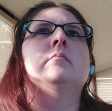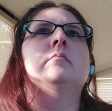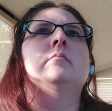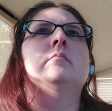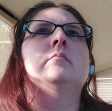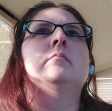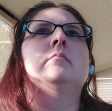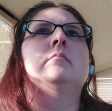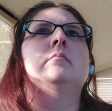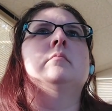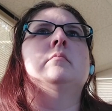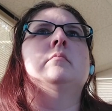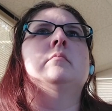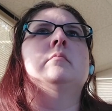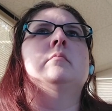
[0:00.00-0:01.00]

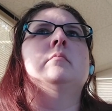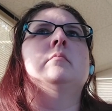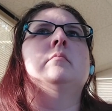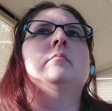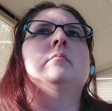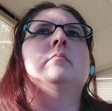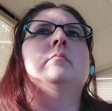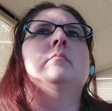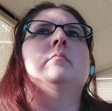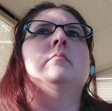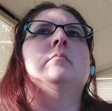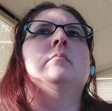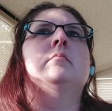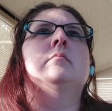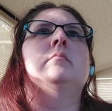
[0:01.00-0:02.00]

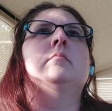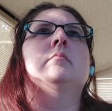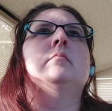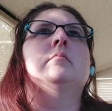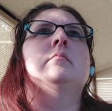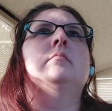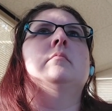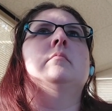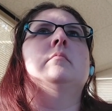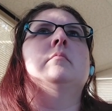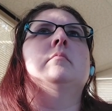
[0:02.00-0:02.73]
Nothing is said.